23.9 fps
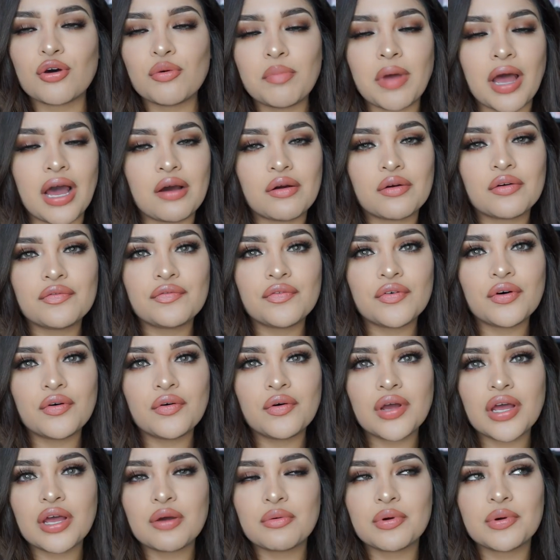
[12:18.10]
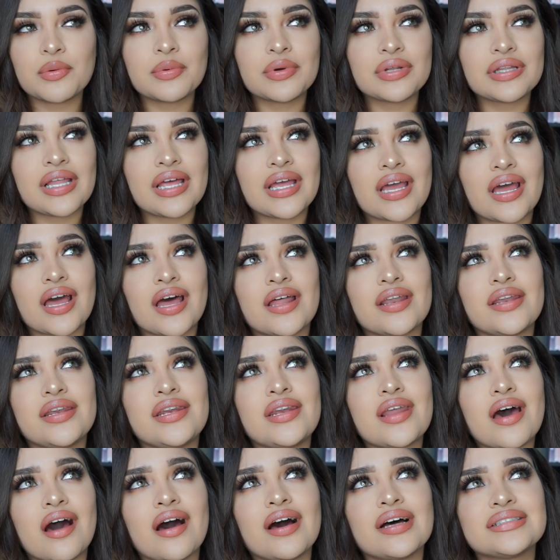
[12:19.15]
powerful, and we would like
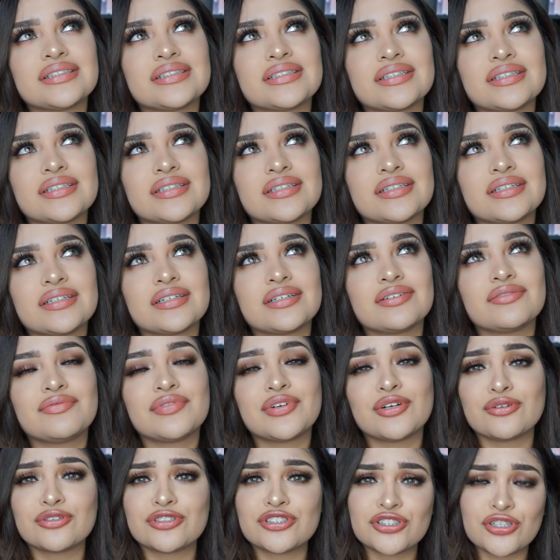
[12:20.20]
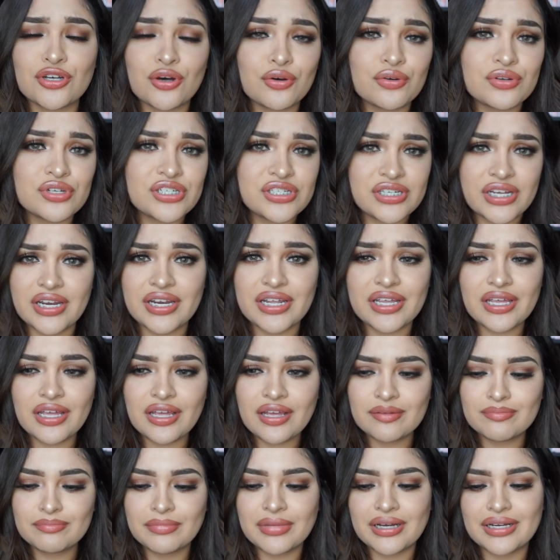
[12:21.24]
not feel so shitty.
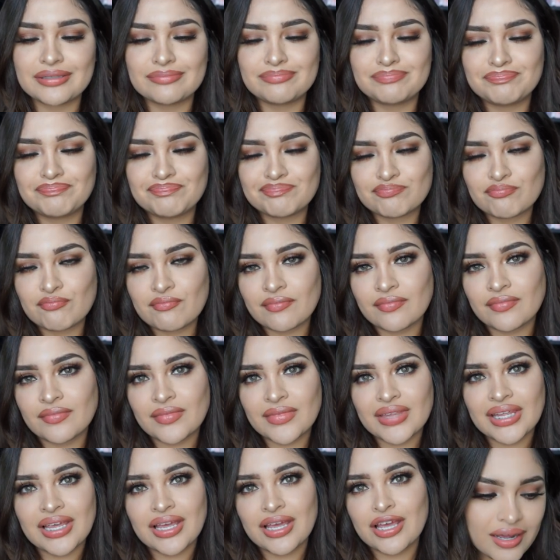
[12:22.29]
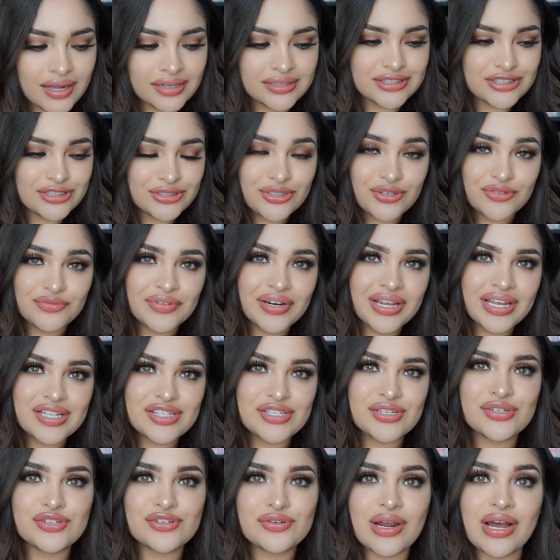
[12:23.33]
But so don't forget
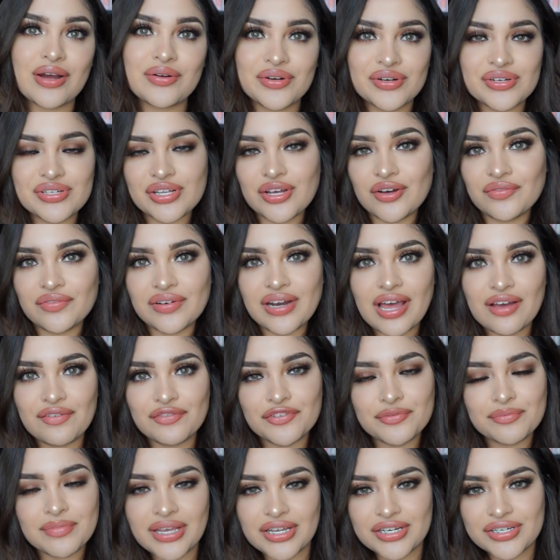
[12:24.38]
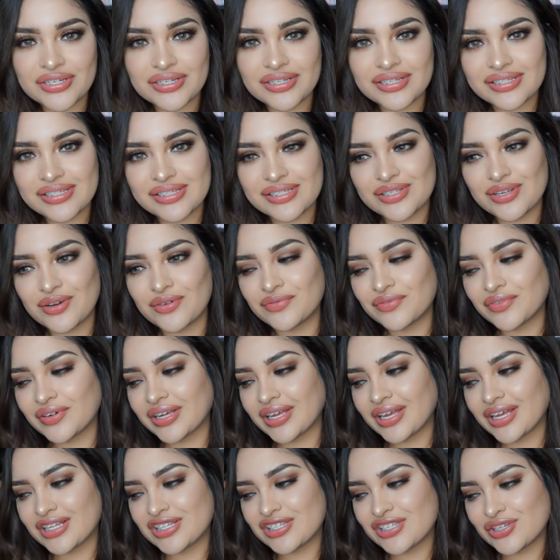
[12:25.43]
to drown yourself in affirmations. Don't
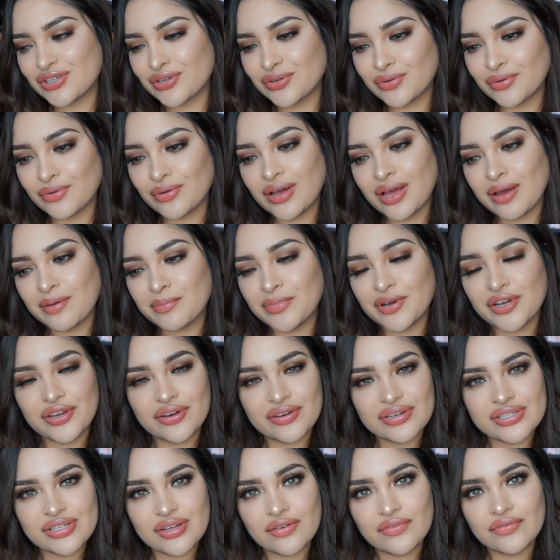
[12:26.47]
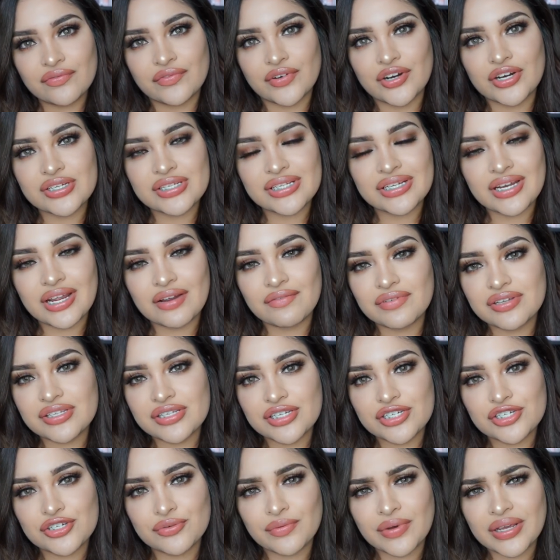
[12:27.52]
forget to put yourself first in every
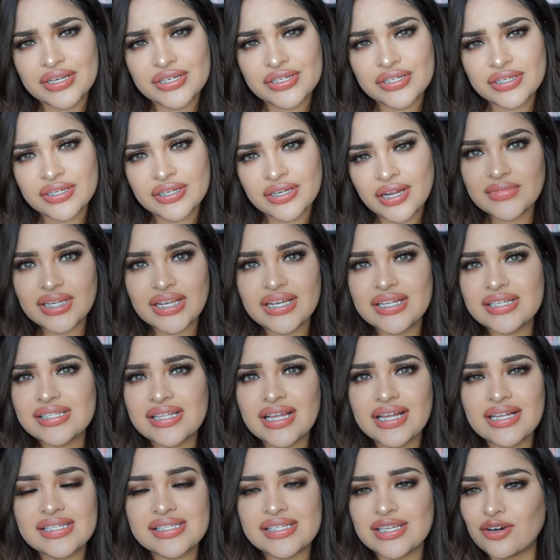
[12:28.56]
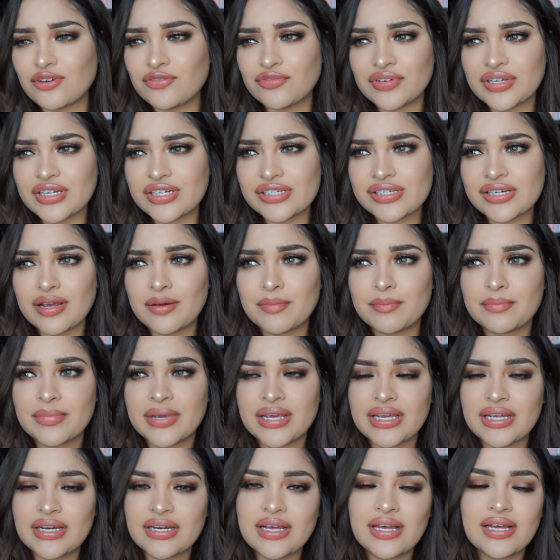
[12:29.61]
situation. It's not selfish.
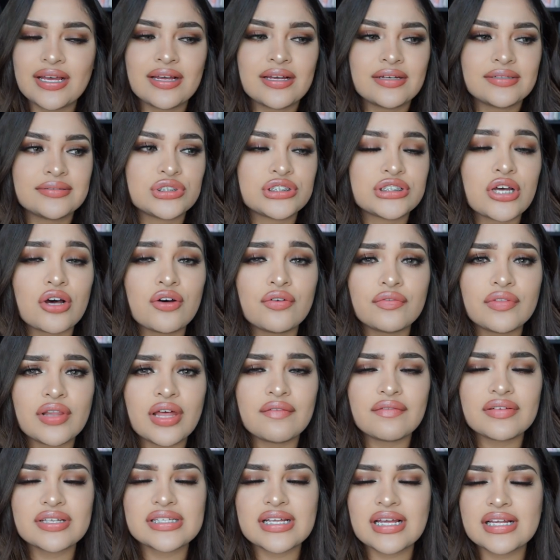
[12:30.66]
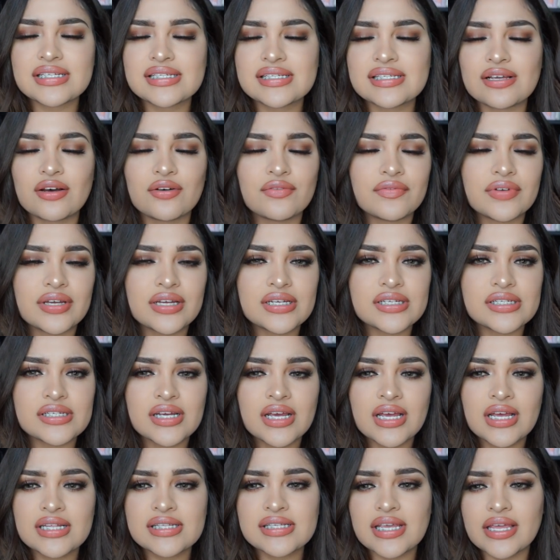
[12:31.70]
Being self-love is not selfish.
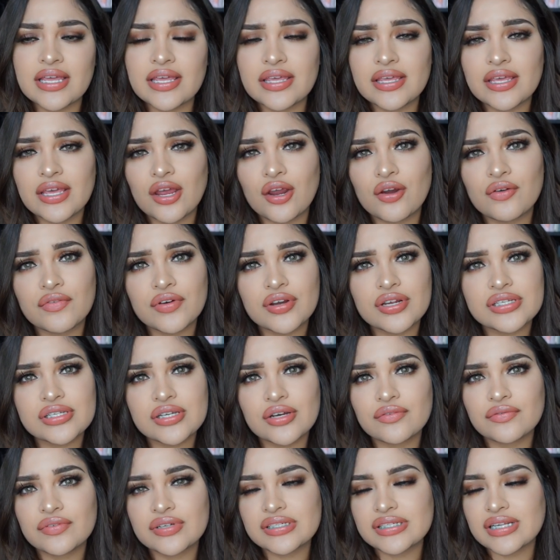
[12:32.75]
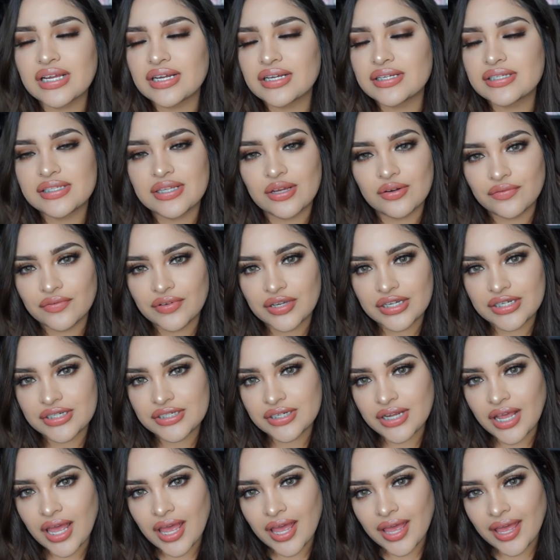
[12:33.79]
Taking care of yourself is not
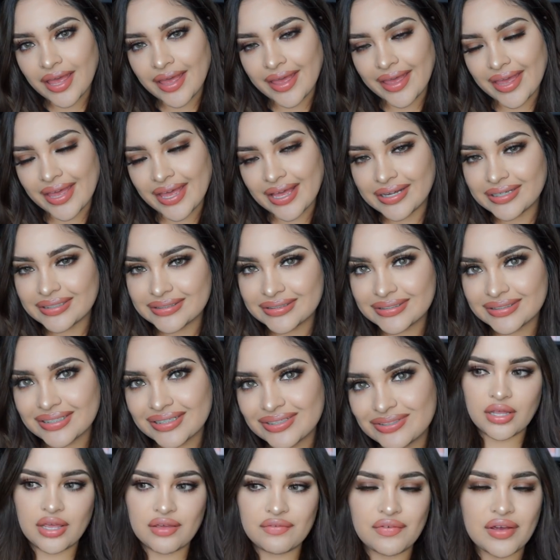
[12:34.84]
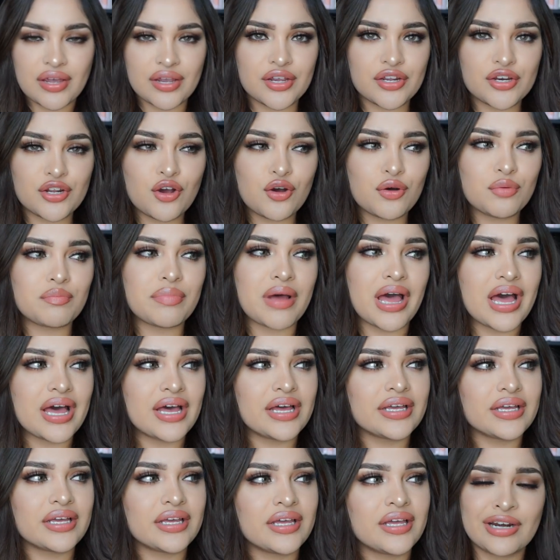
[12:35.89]
selfish. And if I could go
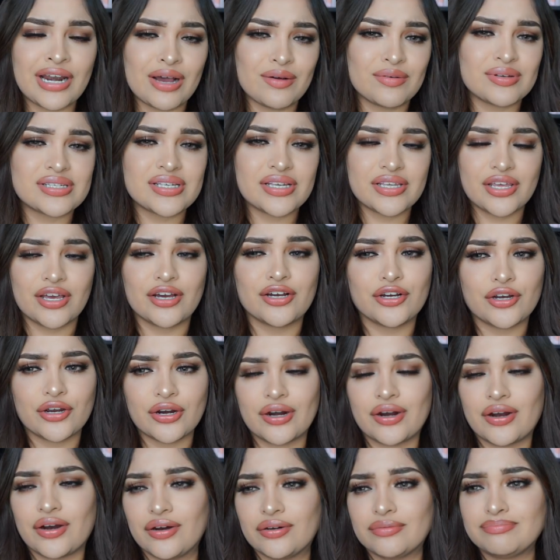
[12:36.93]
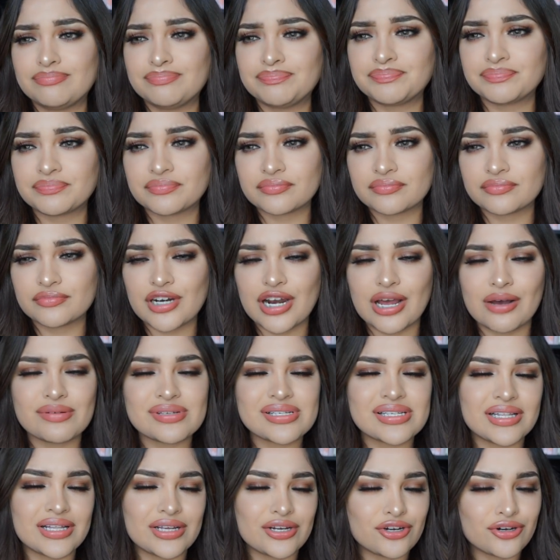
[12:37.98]
back when I was a young girl, when I
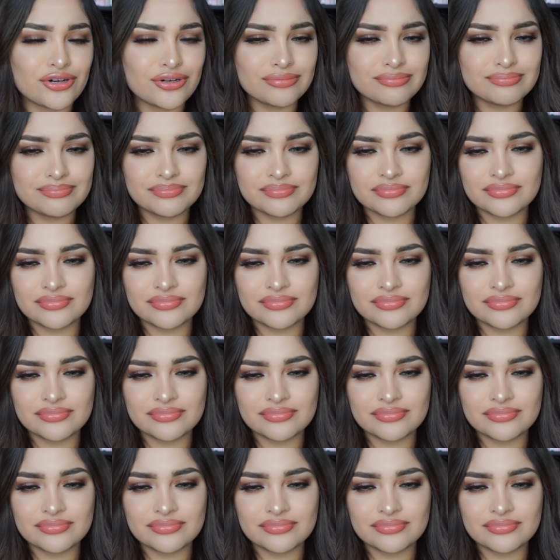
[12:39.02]
was little,